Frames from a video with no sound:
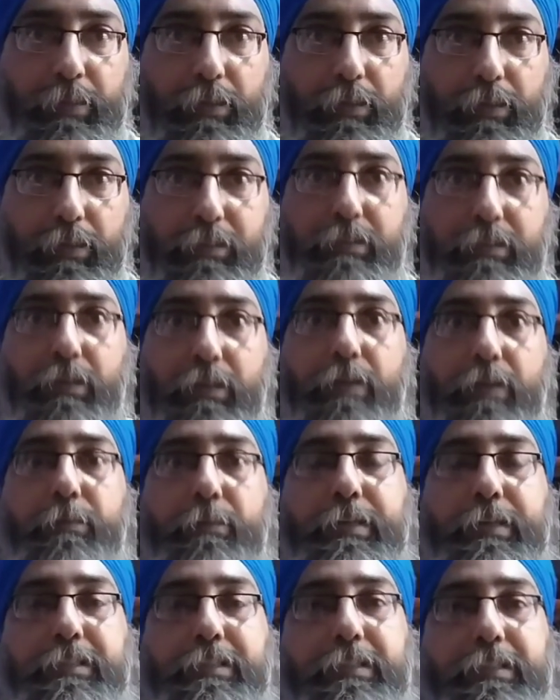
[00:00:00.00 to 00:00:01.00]
it's
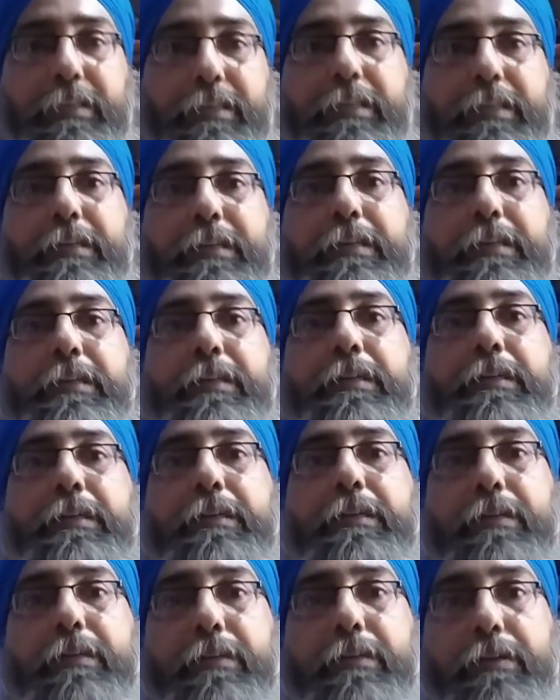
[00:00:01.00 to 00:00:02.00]
basically
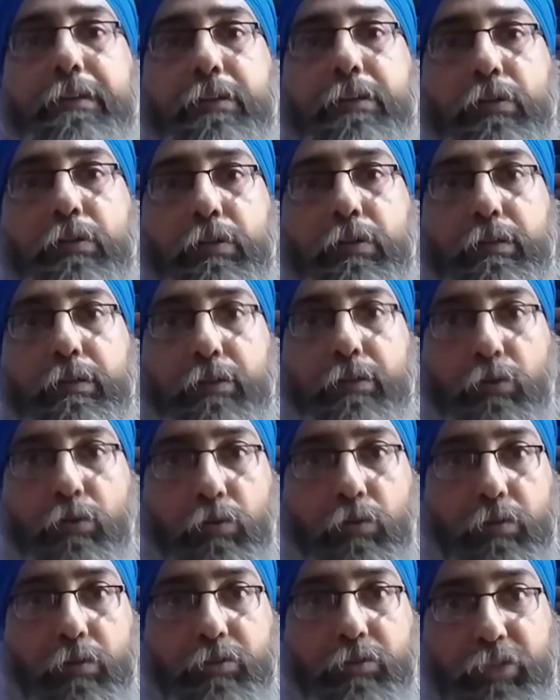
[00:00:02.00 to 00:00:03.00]
no
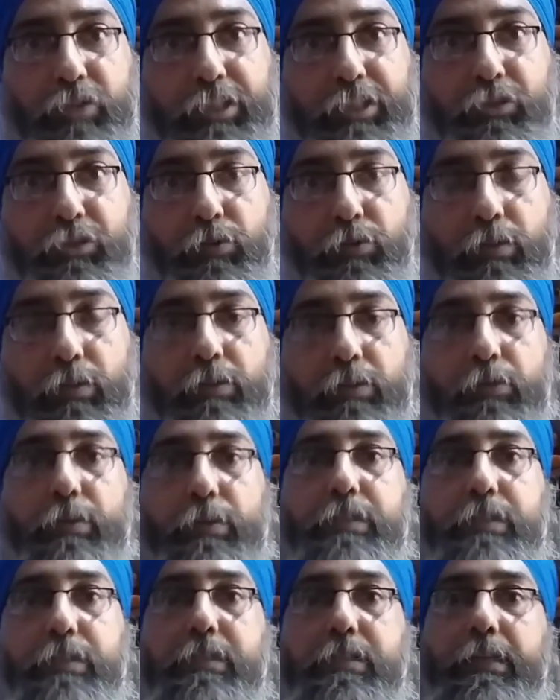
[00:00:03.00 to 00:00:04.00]
consensual, you
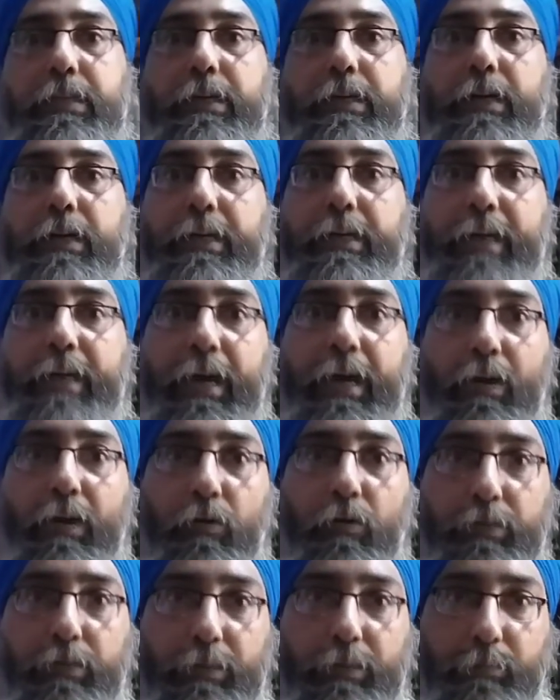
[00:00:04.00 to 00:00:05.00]
can say, attack
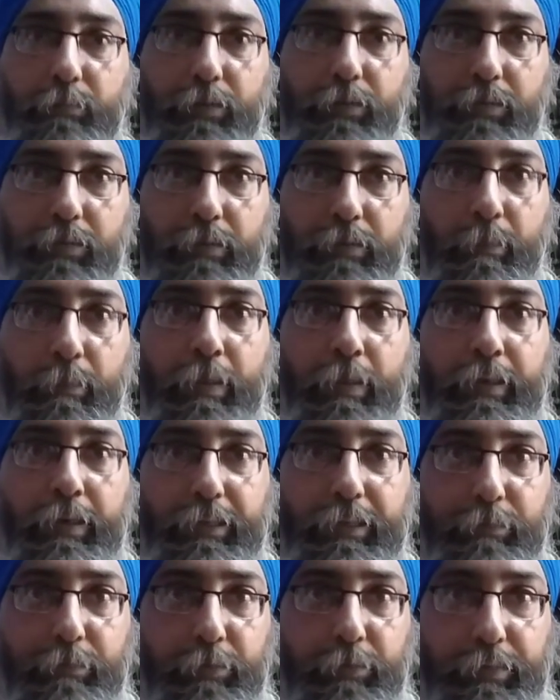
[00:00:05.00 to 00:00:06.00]
on that person
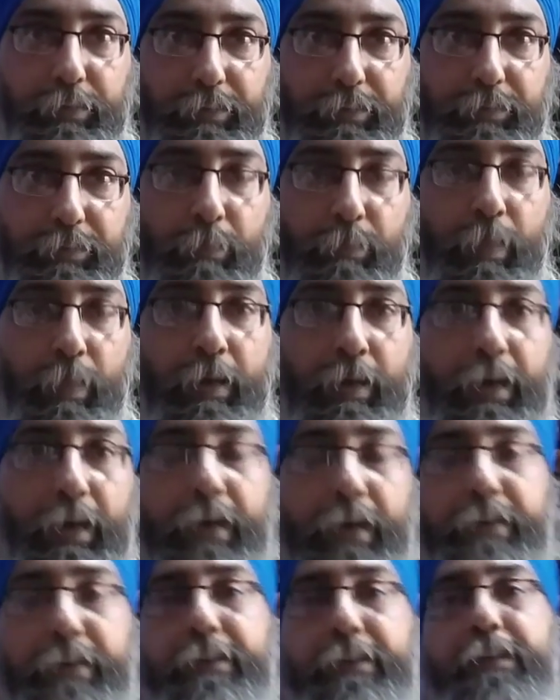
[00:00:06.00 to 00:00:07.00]
liberties.
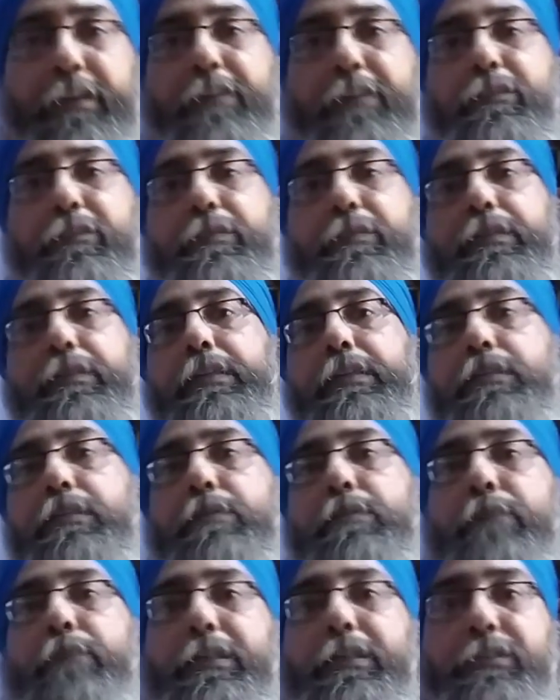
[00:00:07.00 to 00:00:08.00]
And if there is a
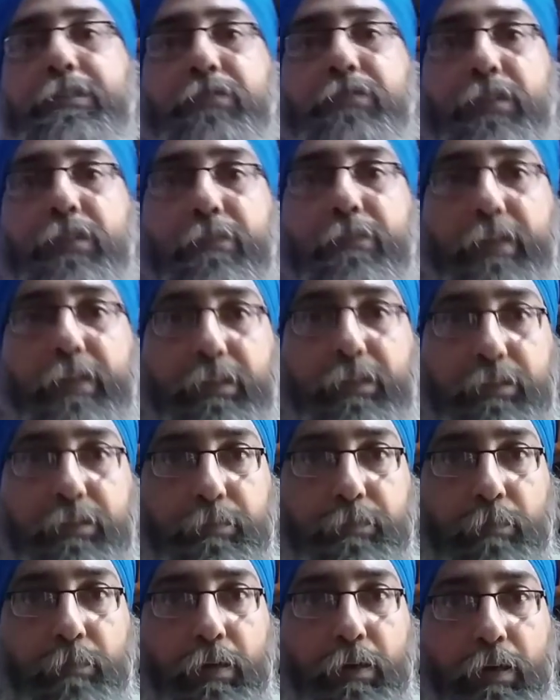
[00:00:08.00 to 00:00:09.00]
massive
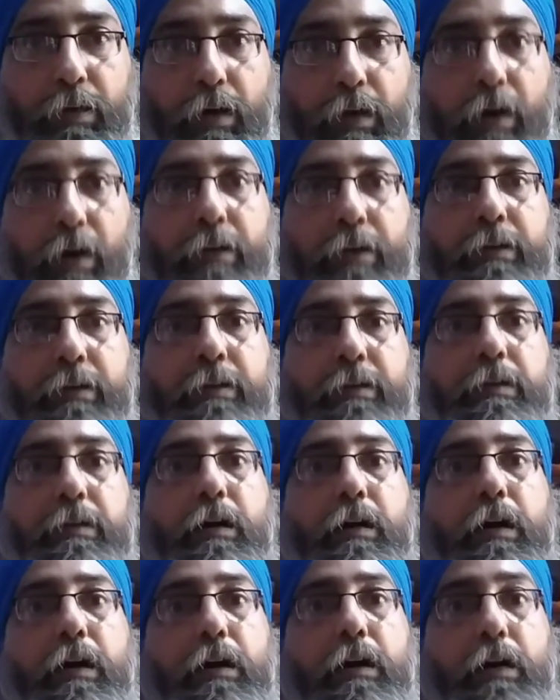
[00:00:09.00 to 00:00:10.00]
surveillance,
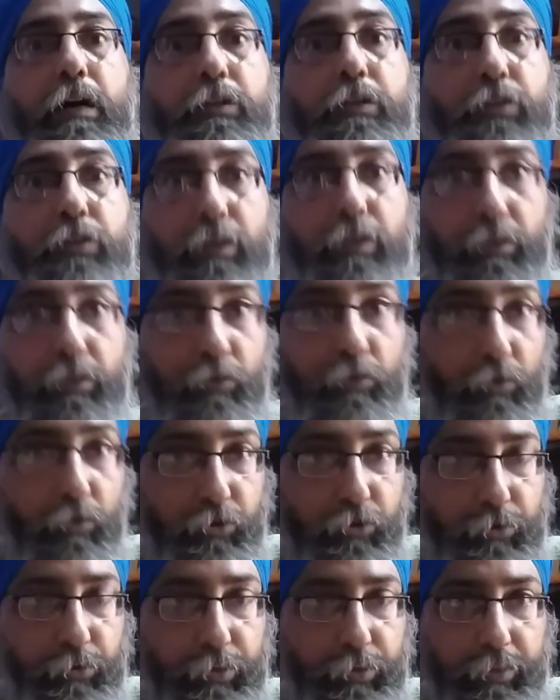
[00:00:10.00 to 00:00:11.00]

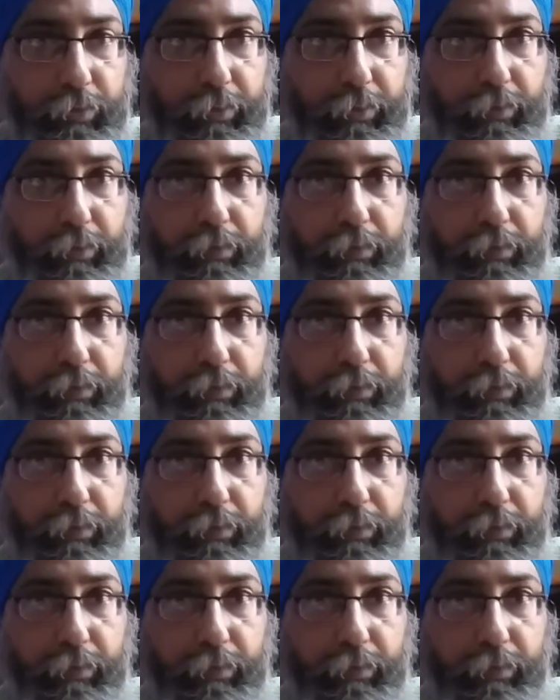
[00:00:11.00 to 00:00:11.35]
non-judicial